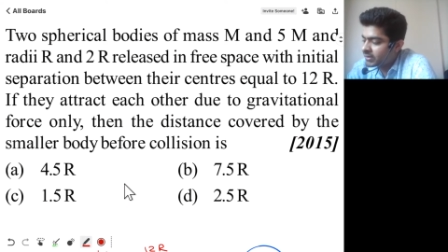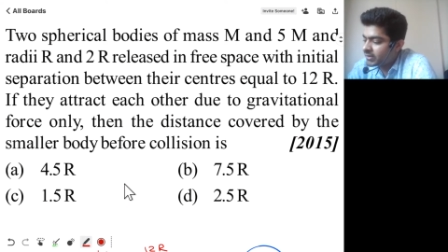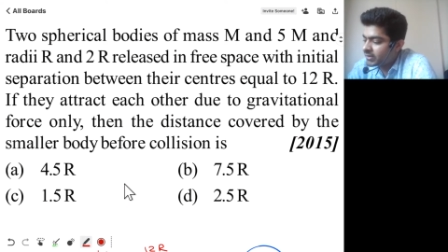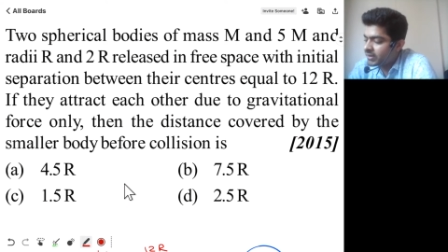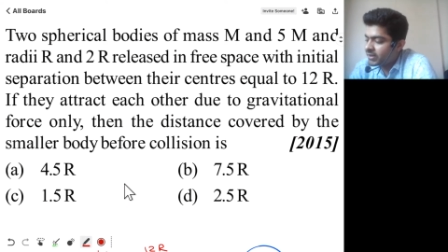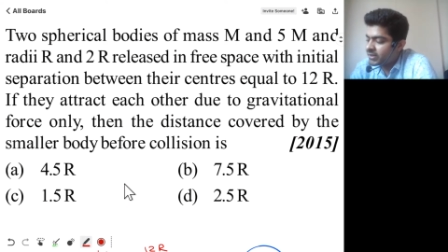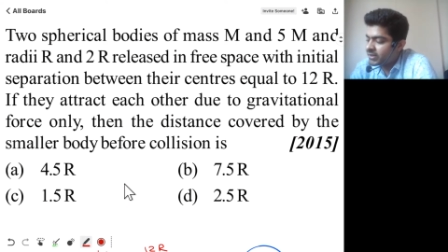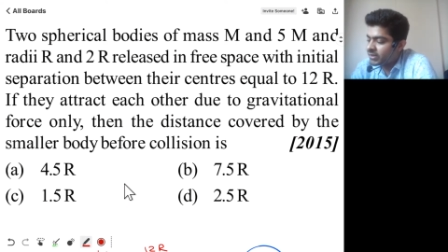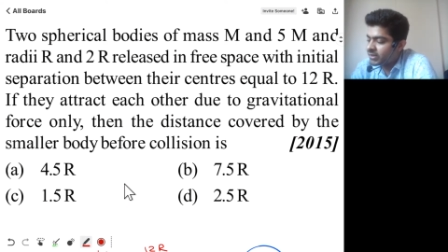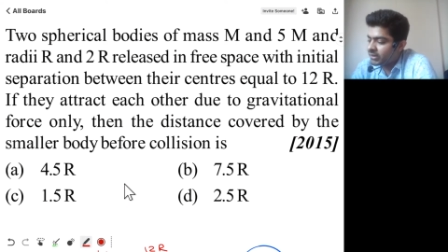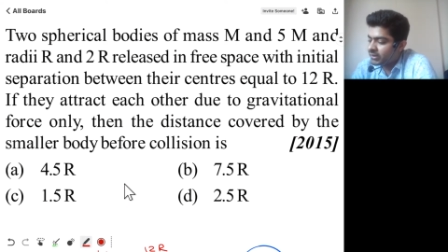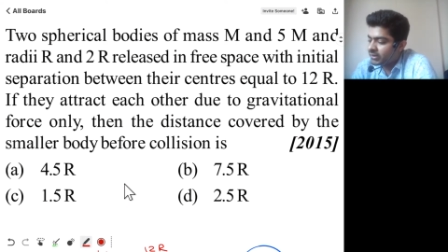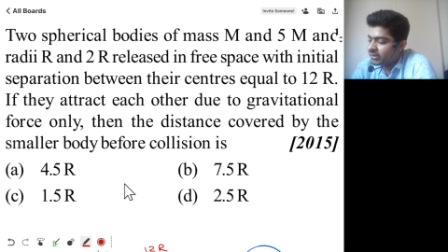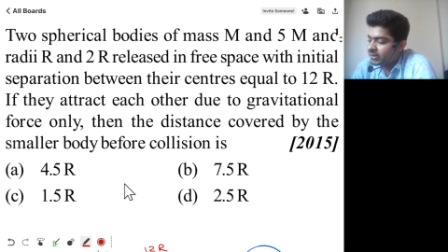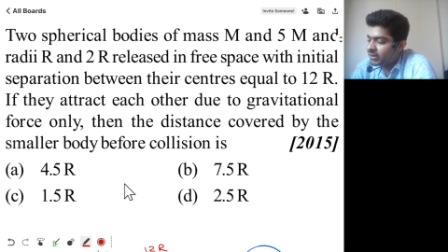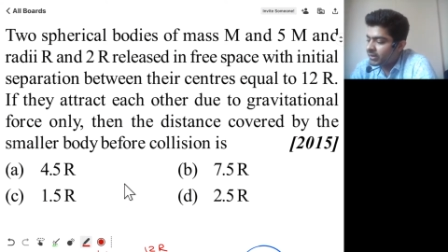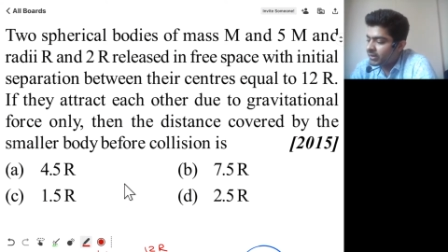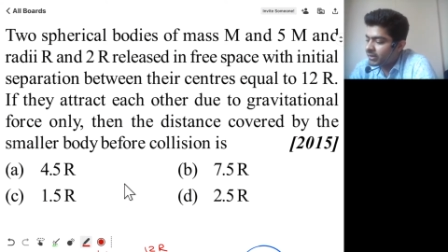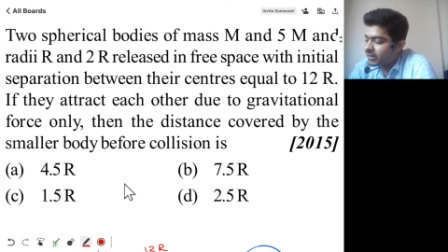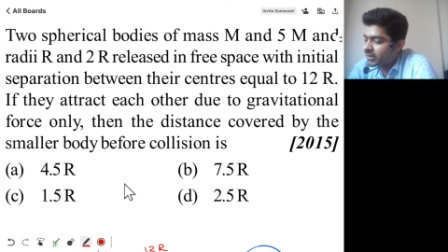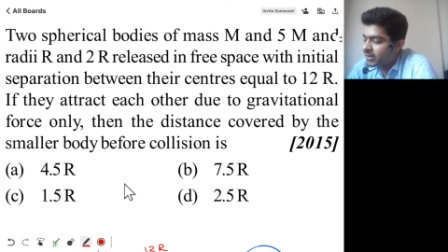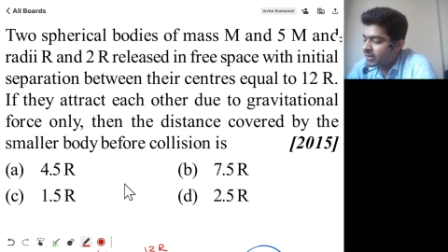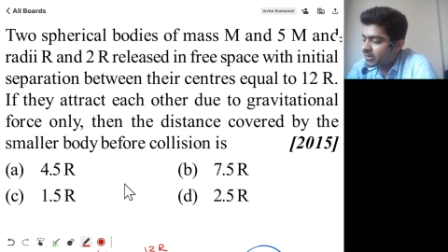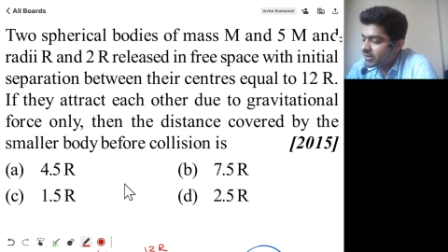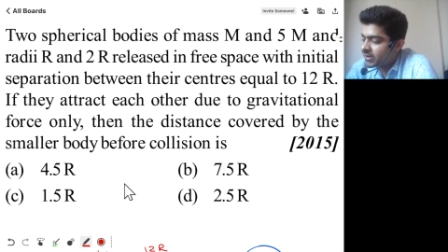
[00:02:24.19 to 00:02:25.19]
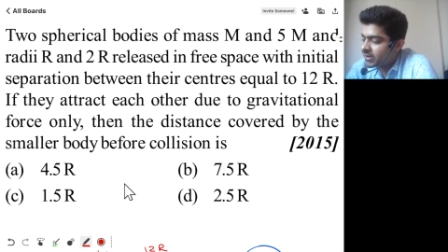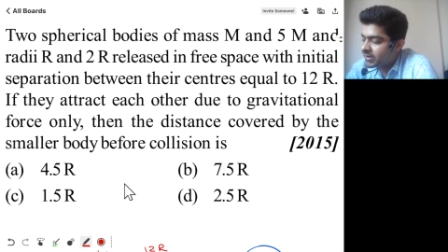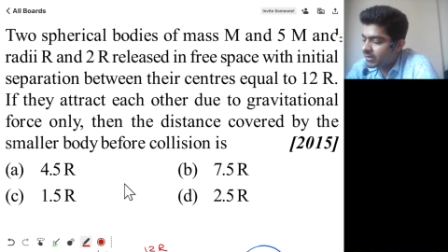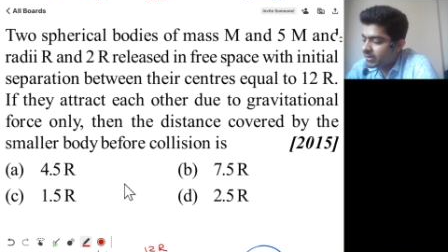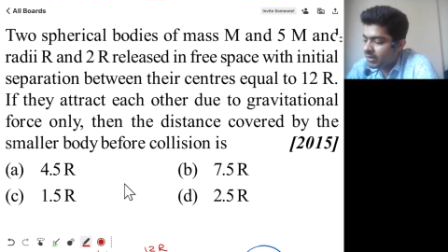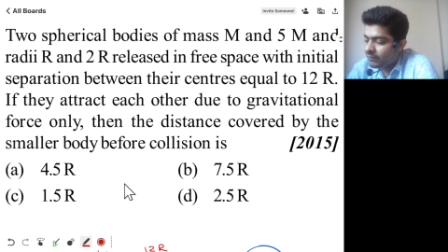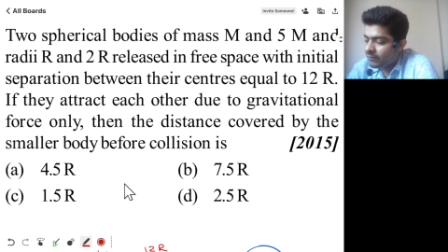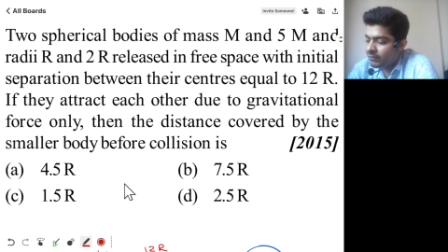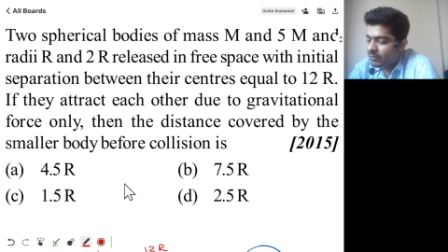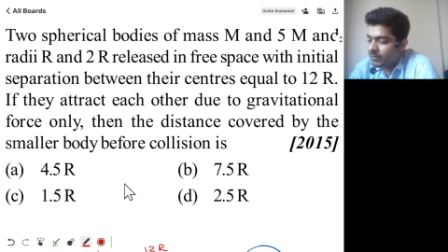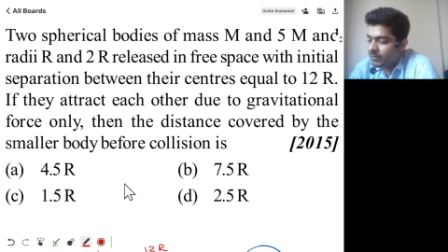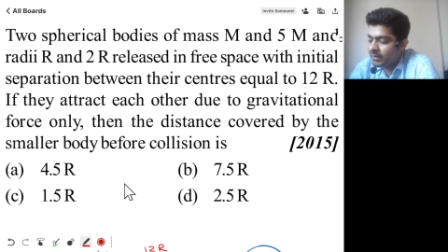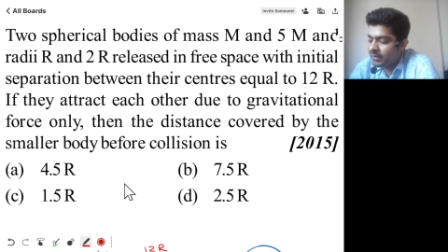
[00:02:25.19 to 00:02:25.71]
each other, then the distance
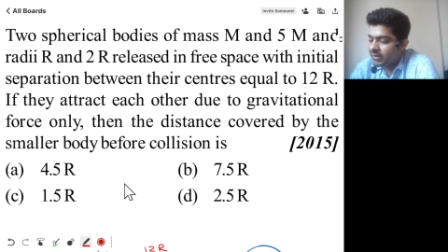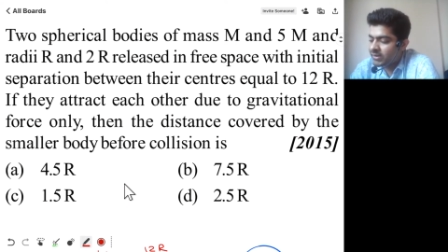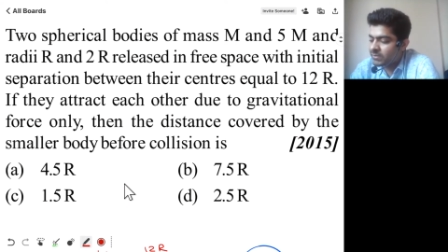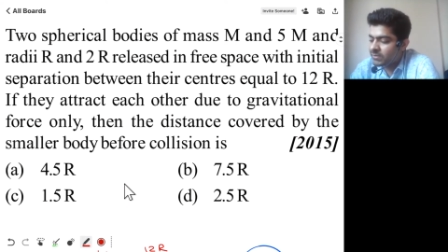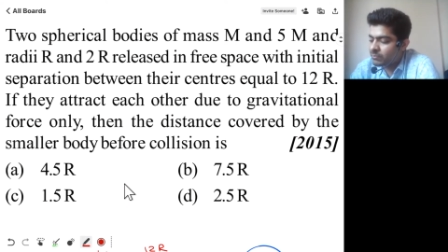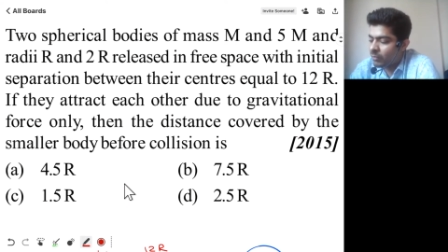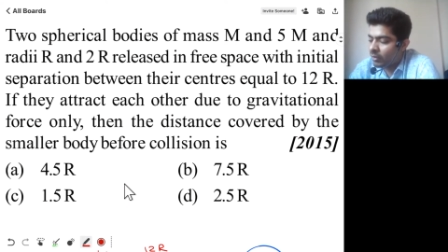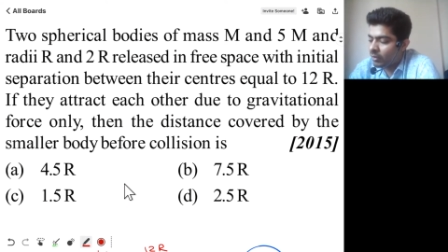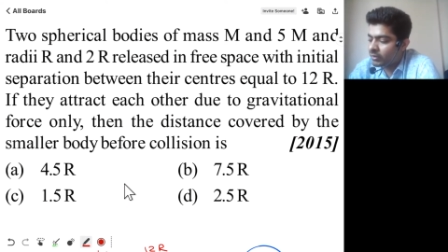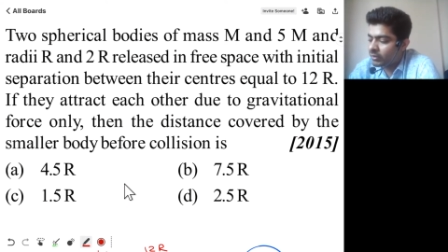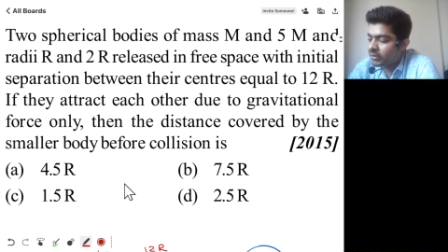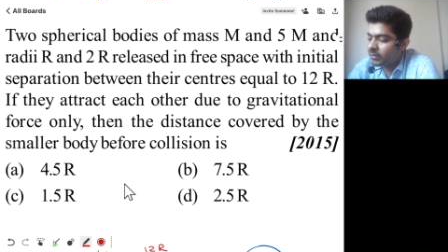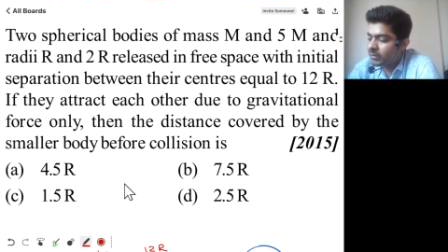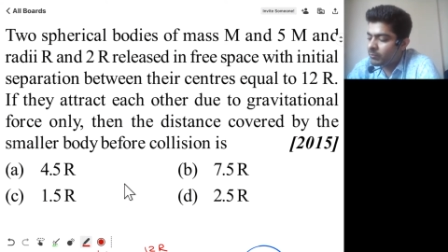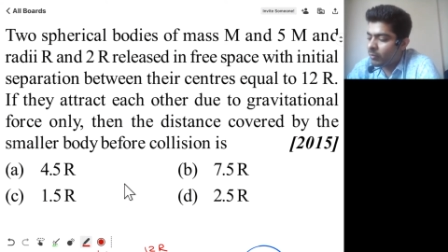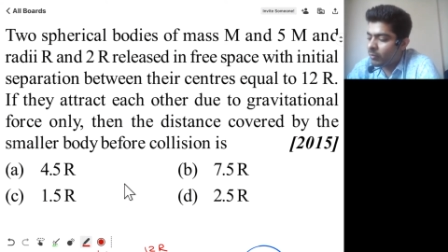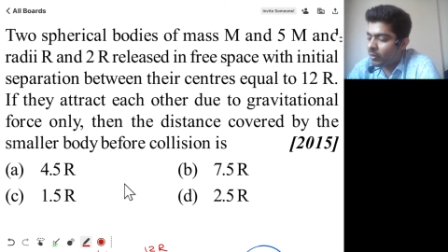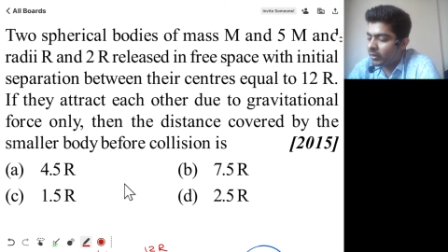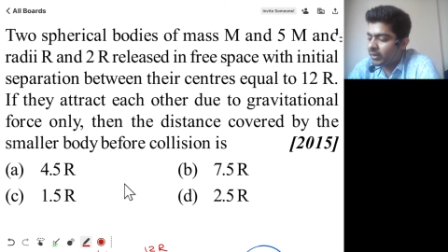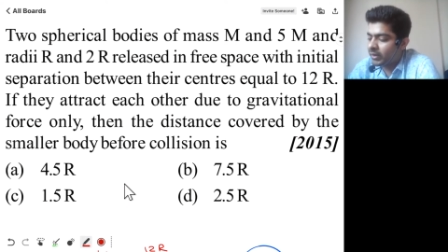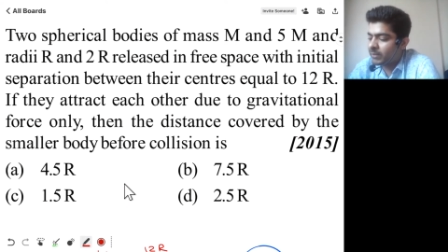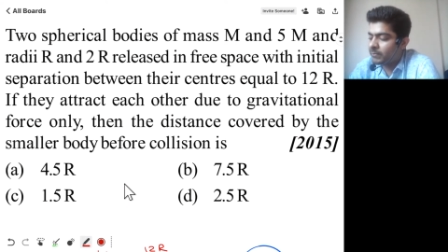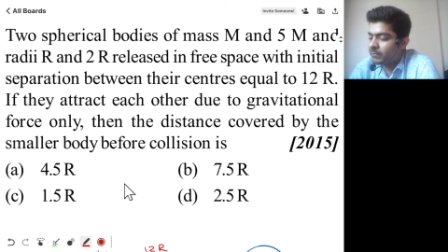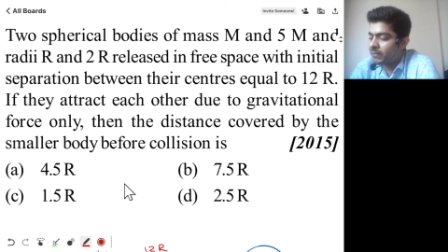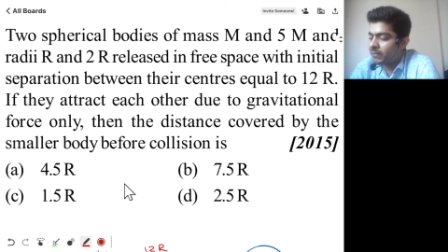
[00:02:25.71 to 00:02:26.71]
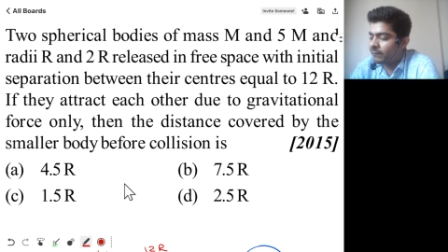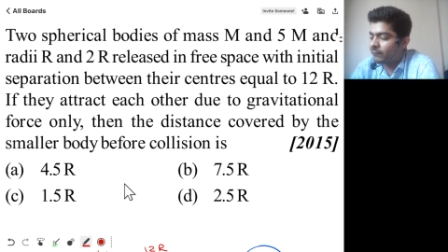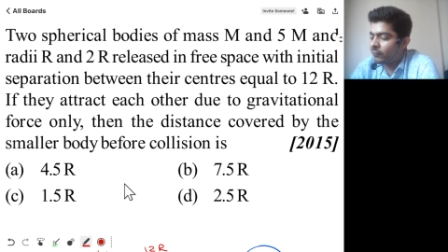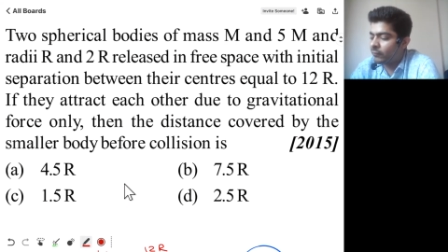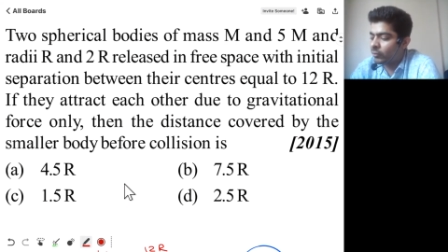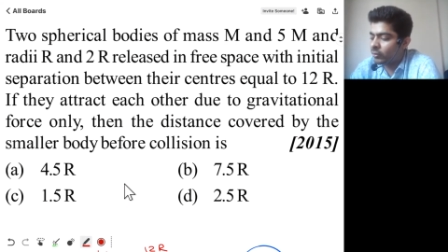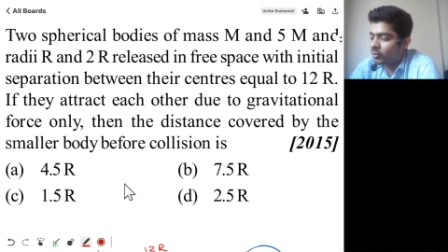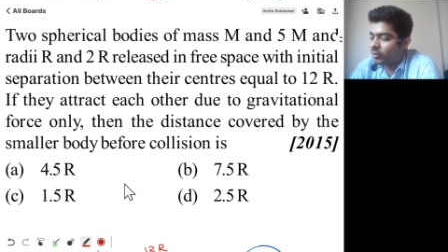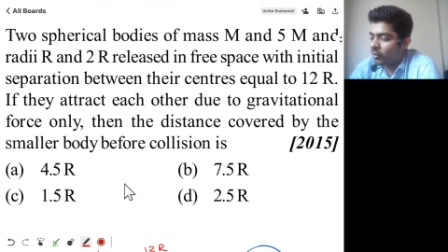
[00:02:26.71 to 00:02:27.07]
covered by the smaller body before